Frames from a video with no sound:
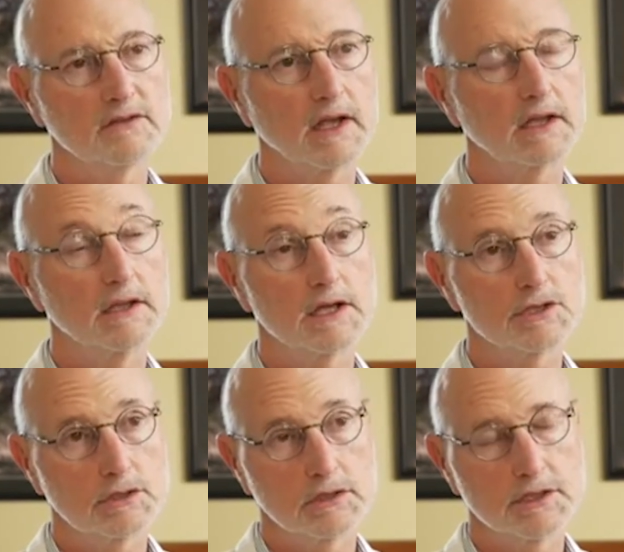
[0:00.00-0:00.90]

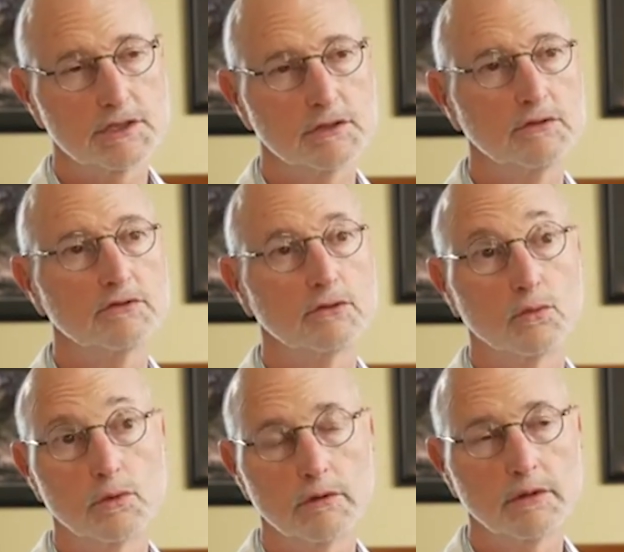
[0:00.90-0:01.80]
psychological issues or
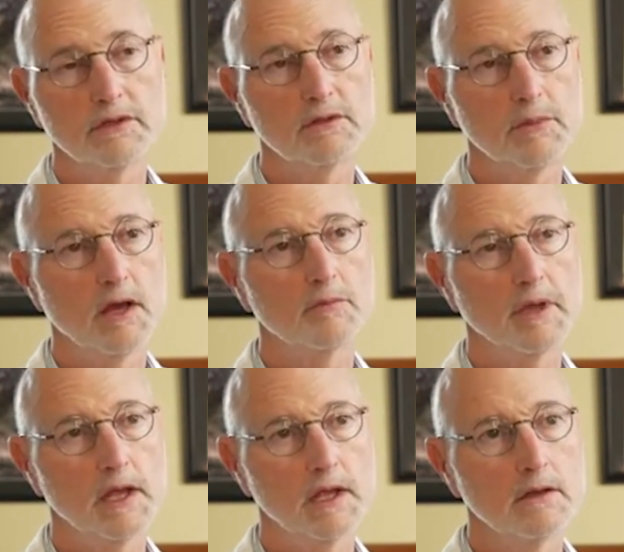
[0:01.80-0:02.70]
worries about
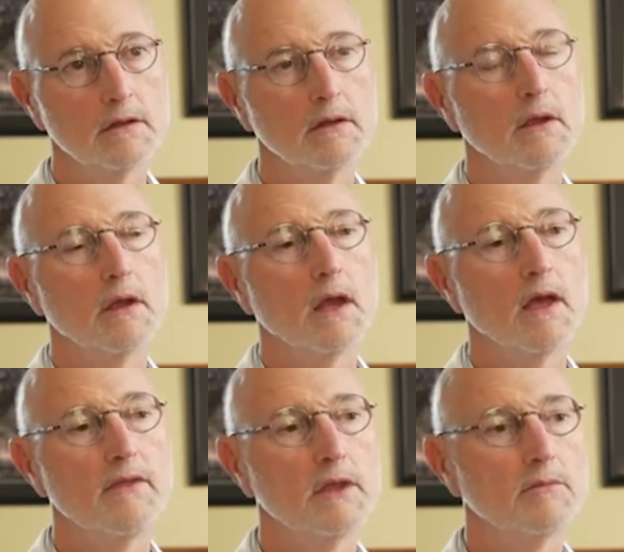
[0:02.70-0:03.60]
pain?
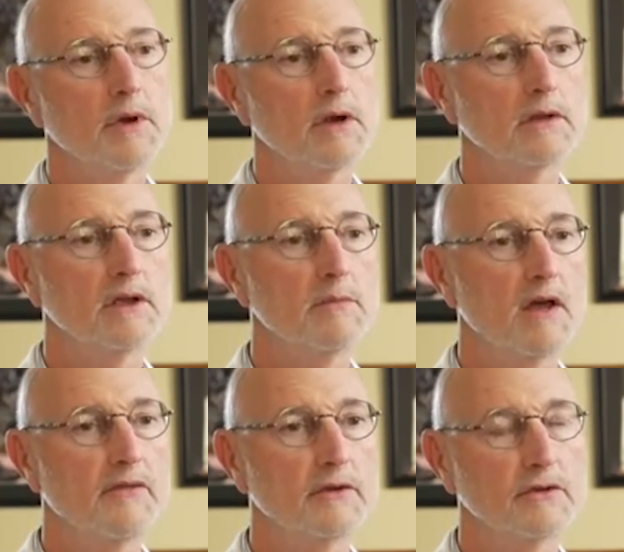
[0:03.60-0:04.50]
And then partly
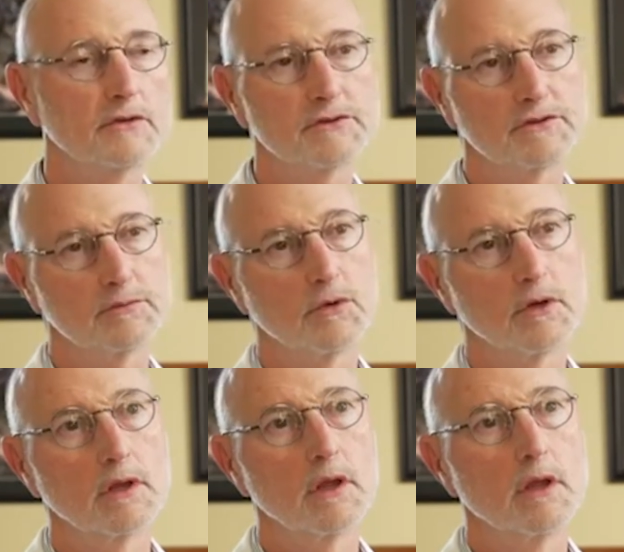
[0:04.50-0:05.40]
about their social
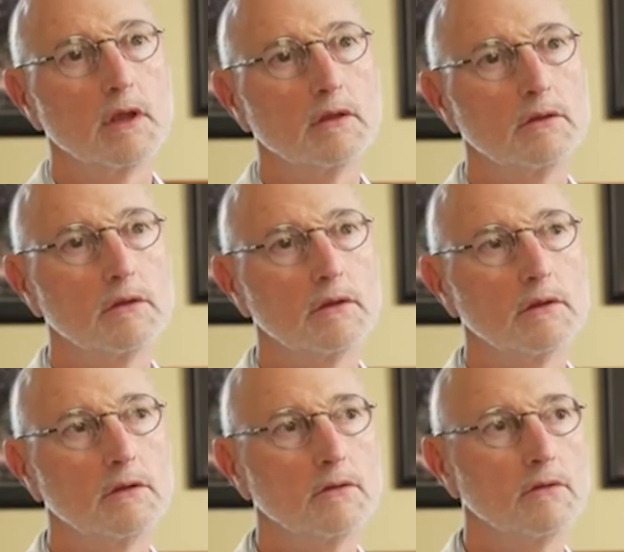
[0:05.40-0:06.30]
support.
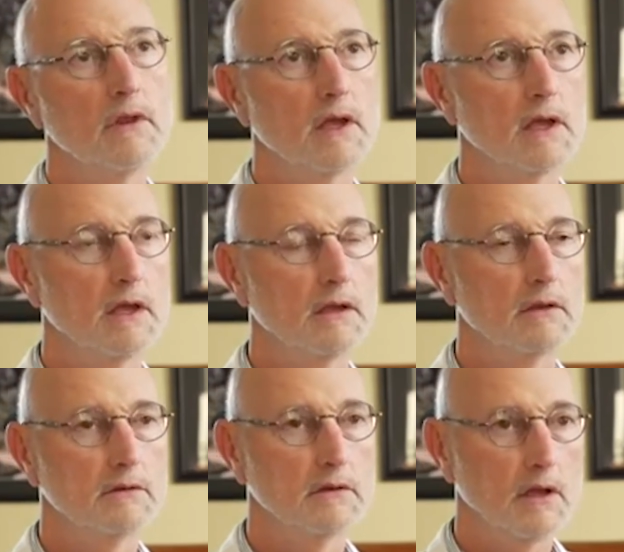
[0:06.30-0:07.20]
Do they
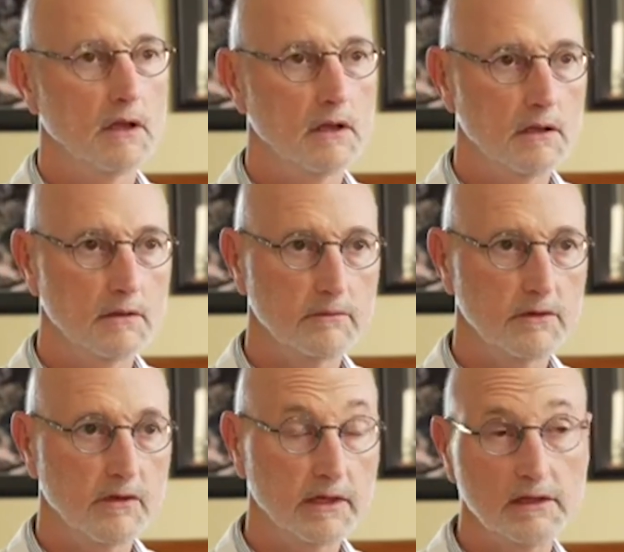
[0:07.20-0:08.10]

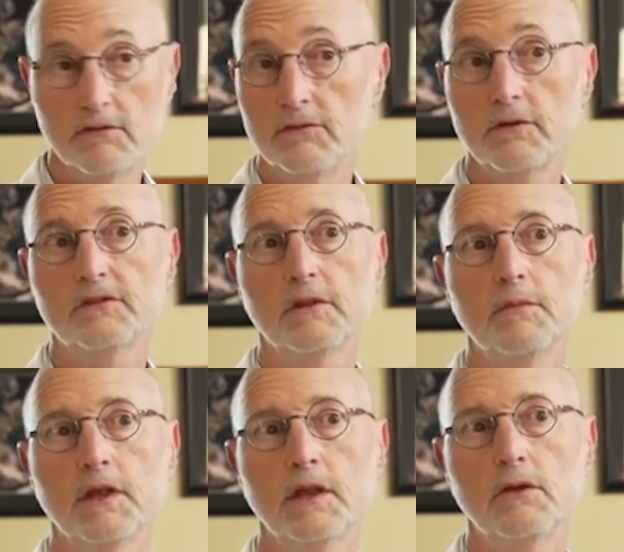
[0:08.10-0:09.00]
live with
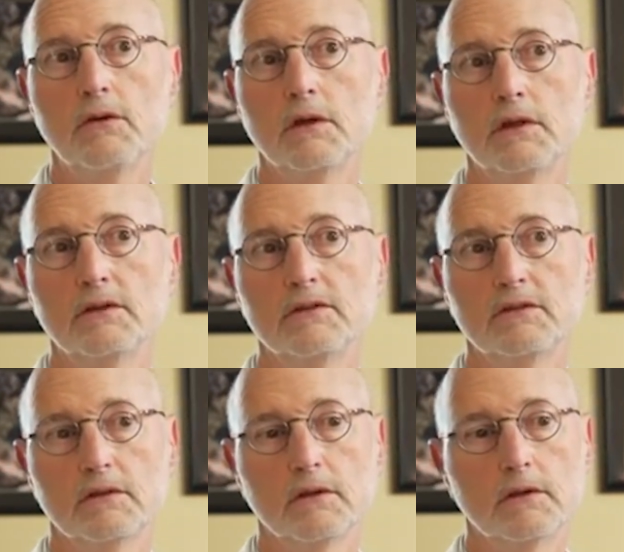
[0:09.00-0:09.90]
somebody who
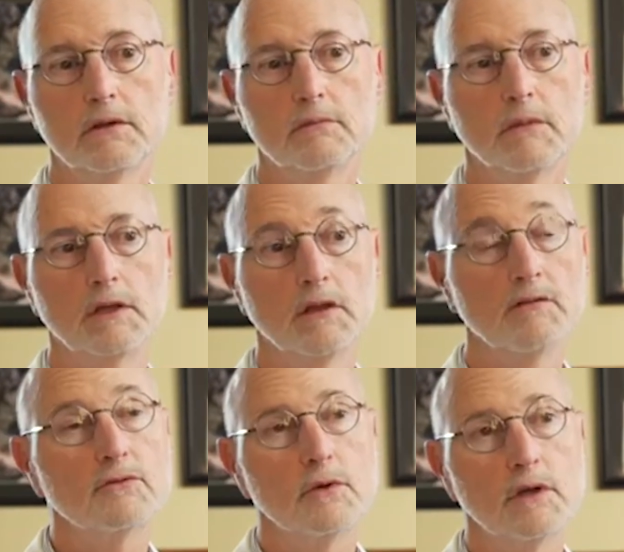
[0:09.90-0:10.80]
is a
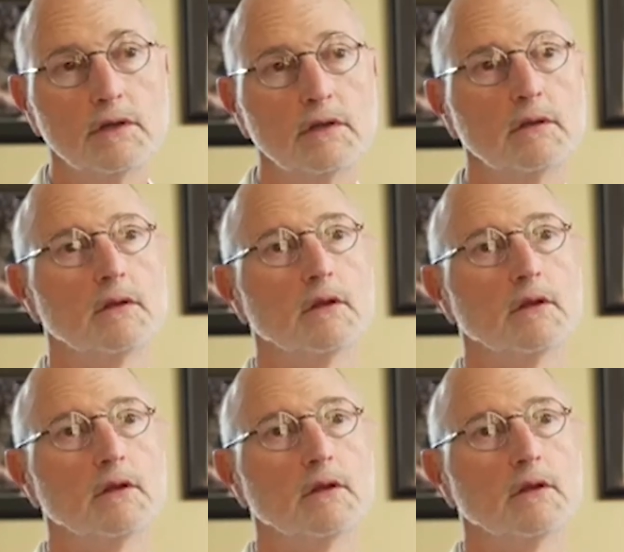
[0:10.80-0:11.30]
loved one